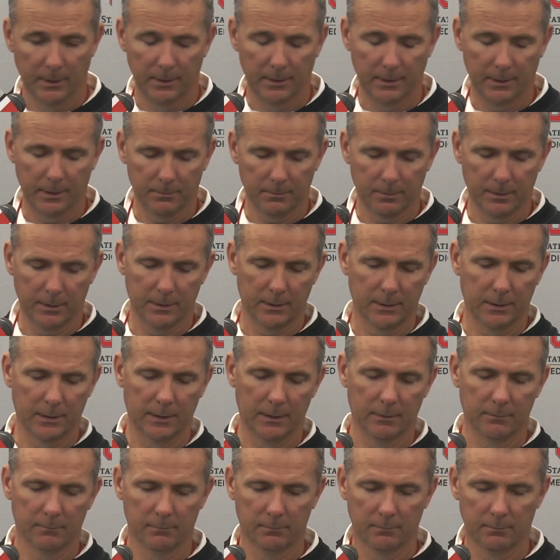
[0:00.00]
Yeah,
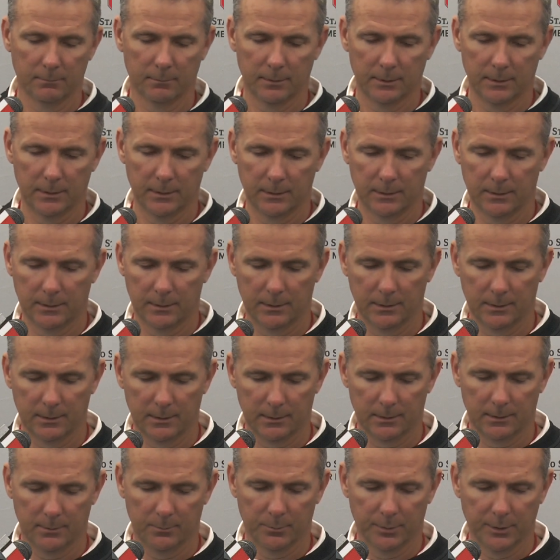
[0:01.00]
and
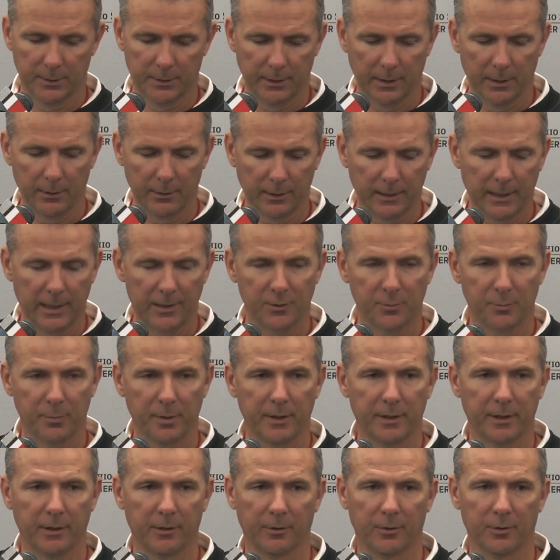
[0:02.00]
but the other guys have
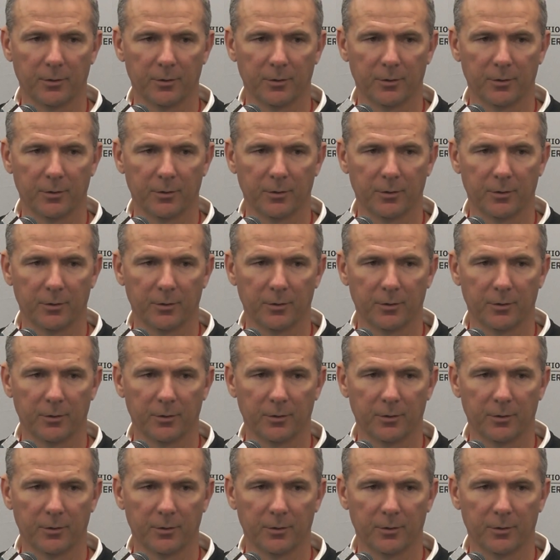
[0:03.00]
been here.